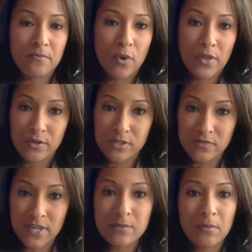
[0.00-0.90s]
whether it's
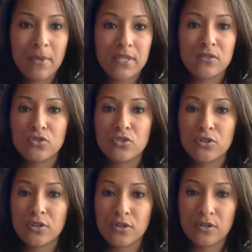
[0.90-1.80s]
Facebook
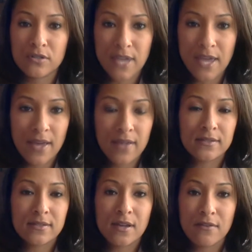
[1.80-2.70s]
Messenger,
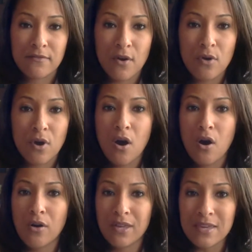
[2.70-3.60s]
text, a phone
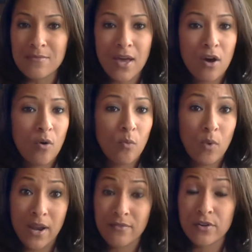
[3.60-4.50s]
call, email,
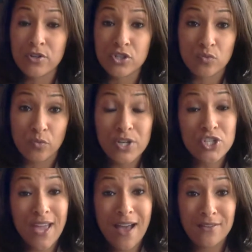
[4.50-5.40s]
whatever, just
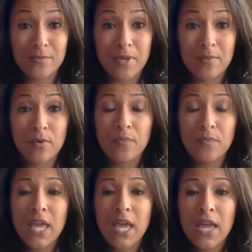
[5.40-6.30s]
reaching out to people.
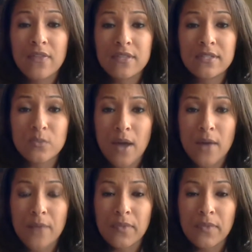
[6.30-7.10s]
And this is why.